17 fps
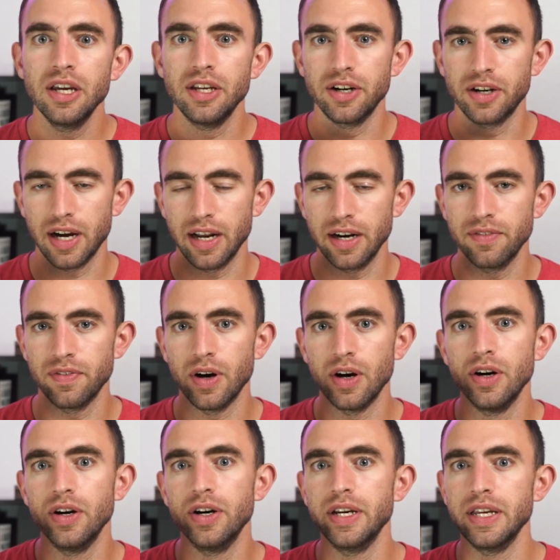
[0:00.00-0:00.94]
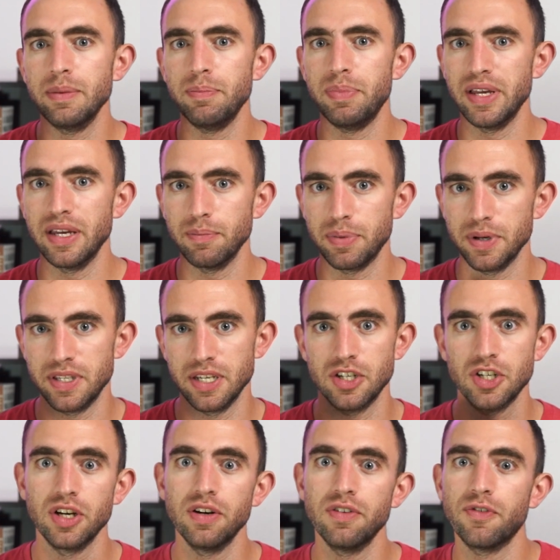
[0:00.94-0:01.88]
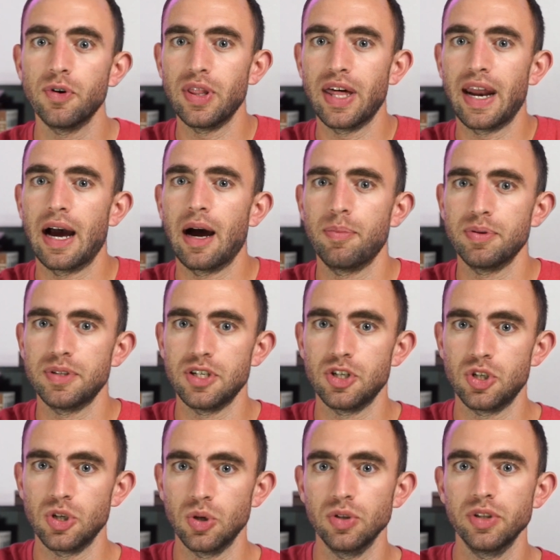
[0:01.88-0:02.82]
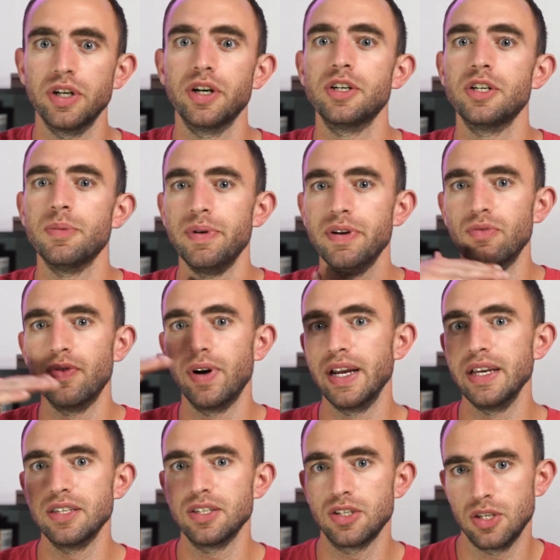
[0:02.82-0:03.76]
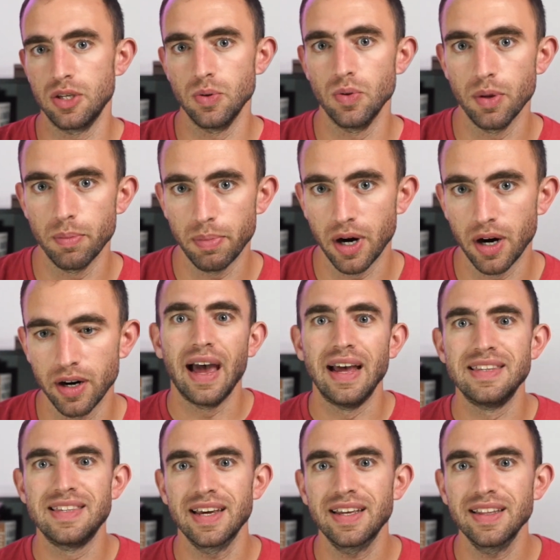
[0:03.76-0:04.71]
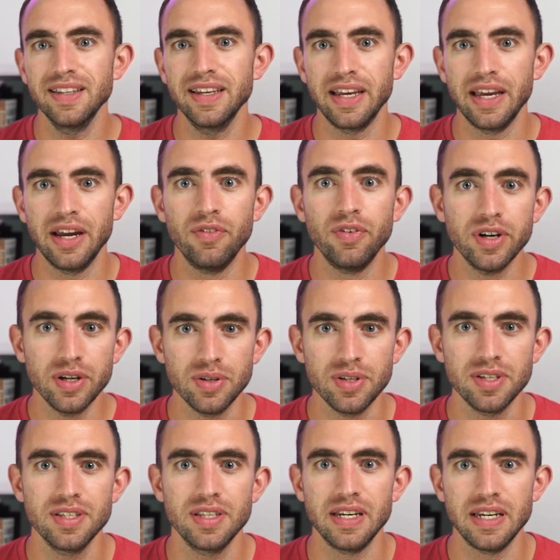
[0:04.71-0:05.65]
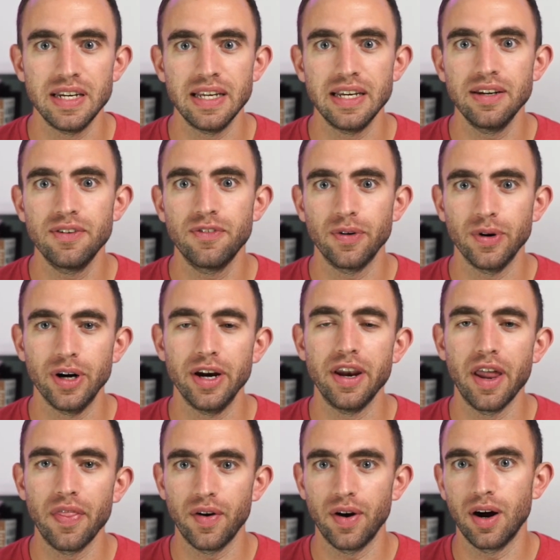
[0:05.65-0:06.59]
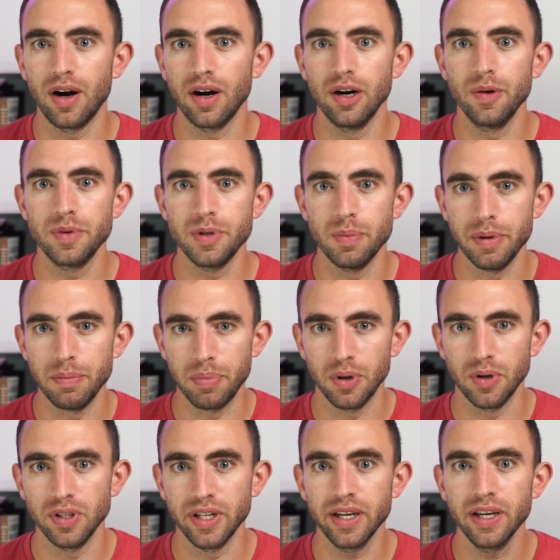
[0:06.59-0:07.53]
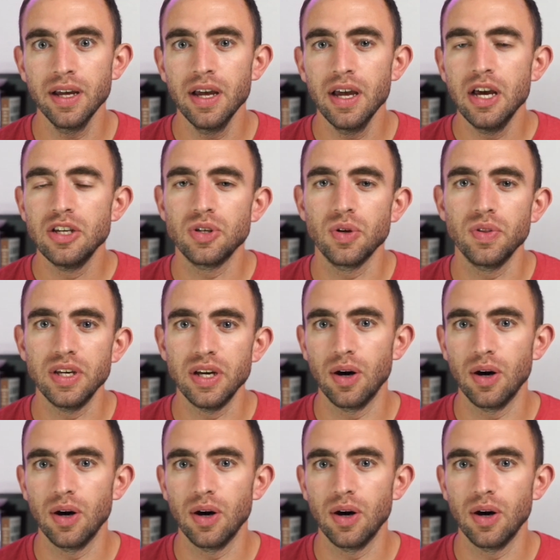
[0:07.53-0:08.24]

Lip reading: you're kind of already being positioned for that opposite shoulder to be raised to the bar. And secondly, it reduces the need for another arm to be pulling. So the